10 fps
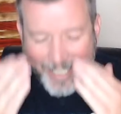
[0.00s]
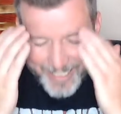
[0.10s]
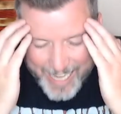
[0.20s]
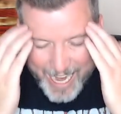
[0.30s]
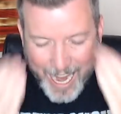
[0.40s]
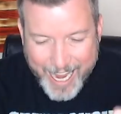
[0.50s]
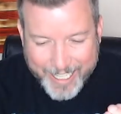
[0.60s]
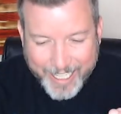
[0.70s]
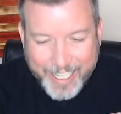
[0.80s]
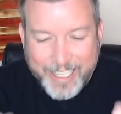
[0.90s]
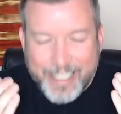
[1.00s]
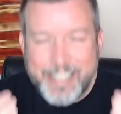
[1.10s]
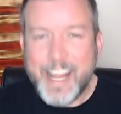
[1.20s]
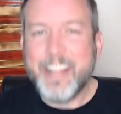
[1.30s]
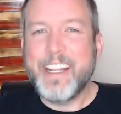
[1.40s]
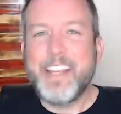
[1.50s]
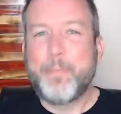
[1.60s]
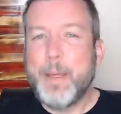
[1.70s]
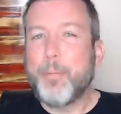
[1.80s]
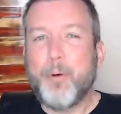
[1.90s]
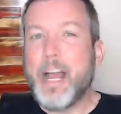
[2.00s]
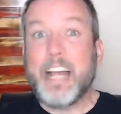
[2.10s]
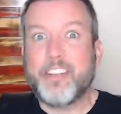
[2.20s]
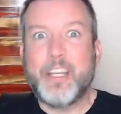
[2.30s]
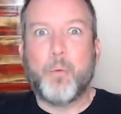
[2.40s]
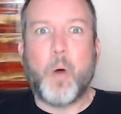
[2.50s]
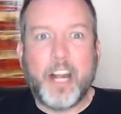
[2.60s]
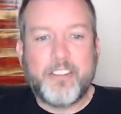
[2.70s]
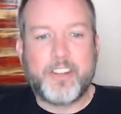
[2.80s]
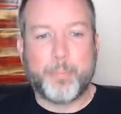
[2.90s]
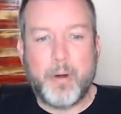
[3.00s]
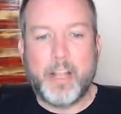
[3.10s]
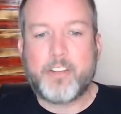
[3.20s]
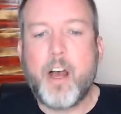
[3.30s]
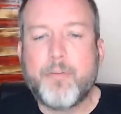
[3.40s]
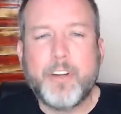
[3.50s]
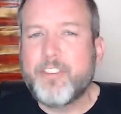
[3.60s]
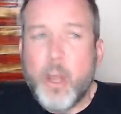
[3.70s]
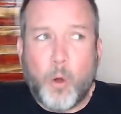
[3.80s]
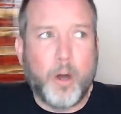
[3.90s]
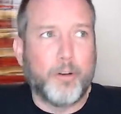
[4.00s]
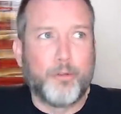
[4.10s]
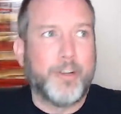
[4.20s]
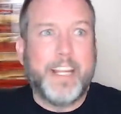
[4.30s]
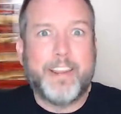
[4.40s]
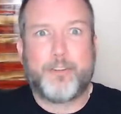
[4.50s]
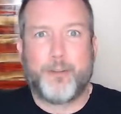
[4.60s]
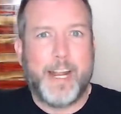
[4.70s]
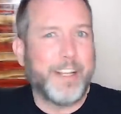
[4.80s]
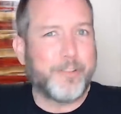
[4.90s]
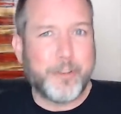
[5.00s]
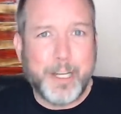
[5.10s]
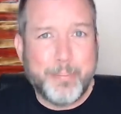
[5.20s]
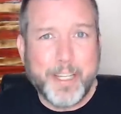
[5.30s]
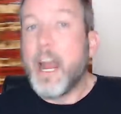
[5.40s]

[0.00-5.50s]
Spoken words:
Again! Did none of these people actually watch the press conference or read the transcript?